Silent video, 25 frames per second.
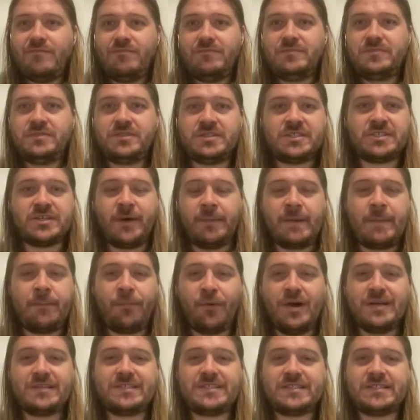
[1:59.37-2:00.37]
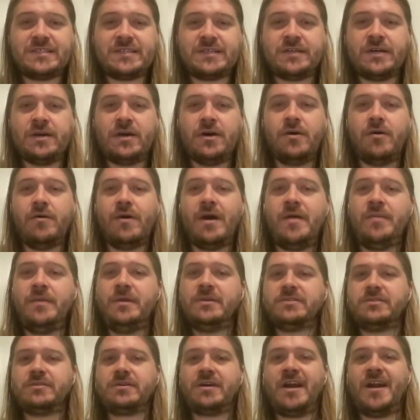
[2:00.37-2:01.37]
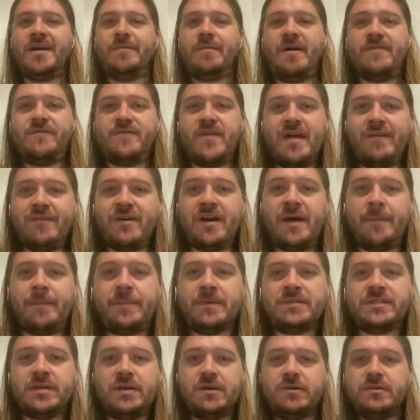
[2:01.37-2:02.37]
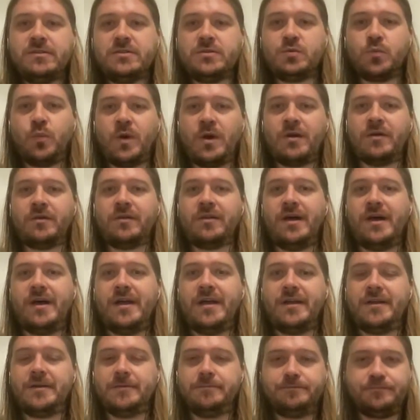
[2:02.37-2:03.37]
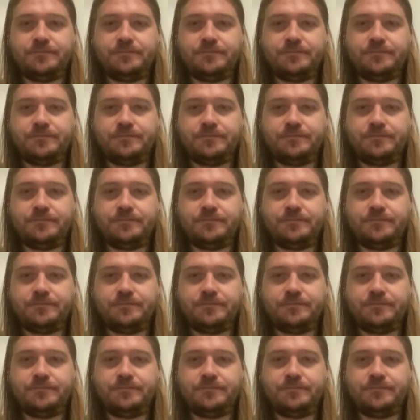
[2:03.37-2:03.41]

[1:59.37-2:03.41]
Just so many places to go, and these are kind of my favorite episodes where I